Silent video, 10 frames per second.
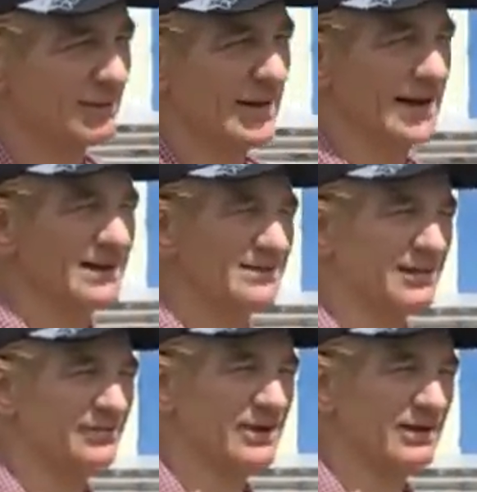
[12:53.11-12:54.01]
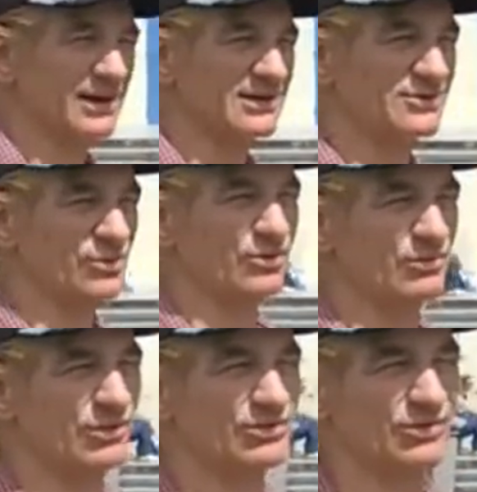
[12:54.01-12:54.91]
My aunt lived next door to
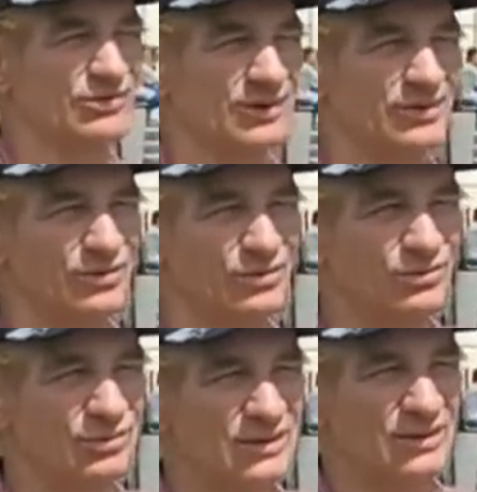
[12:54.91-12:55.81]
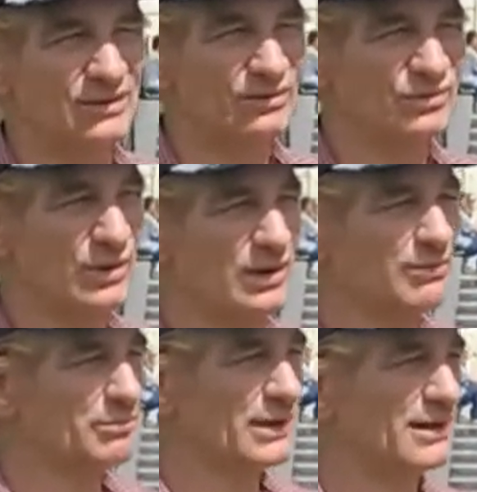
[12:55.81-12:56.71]
Mr. Sitter, who was one of
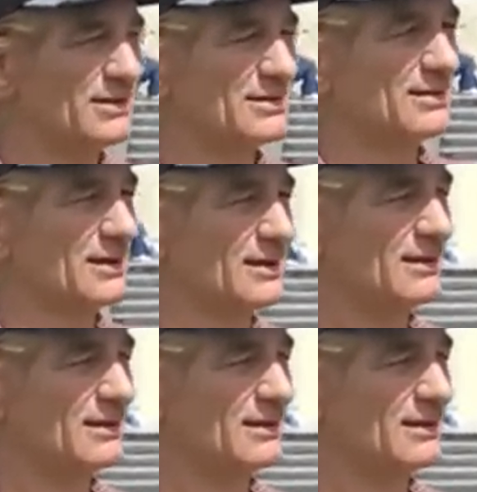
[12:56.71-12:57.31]
the biggest